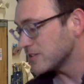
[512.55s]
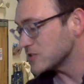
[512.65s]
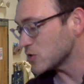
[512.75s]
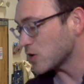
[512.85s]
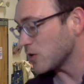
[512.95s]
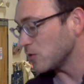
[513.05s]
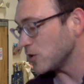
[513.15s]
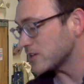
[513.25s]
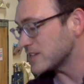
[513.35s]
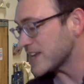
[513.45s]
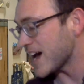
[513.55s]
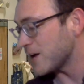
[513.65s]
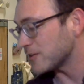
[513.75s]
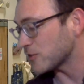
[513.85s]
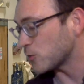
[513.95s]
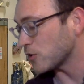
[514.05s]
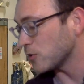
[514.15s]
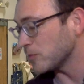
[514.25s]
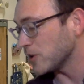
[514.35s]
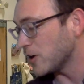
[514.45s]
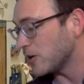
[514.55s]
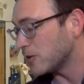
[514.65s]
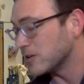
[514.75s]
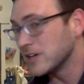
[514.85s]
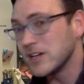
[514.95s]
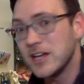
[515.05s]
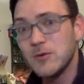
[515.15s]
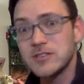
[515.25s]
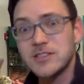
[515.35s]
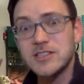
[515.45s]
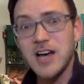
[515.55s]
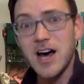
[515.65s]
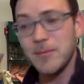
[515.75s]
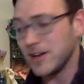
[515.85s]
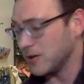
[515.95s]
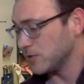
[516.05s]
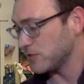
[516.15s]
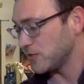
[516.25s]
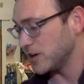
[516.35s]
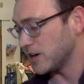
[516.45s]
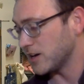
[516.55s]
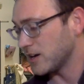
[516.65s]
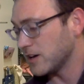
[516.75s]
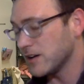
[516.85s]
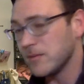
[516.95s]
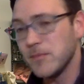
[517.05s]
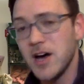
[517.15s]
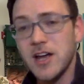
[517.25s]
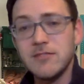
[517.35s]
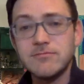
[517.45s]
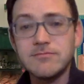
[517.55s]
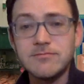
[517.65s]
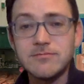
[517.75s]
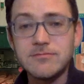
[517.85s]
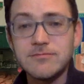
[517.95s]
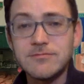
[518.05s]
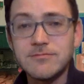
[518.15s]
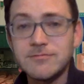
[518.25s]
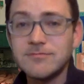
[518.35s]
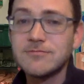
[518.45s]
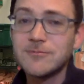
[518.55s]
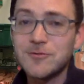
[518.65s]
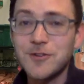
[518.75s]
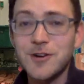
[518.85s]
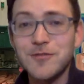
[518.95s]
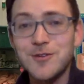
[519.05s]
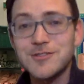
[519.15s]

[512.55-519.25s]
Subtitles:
Zorro looked down at the world below. He was sobbing with fear, but for a few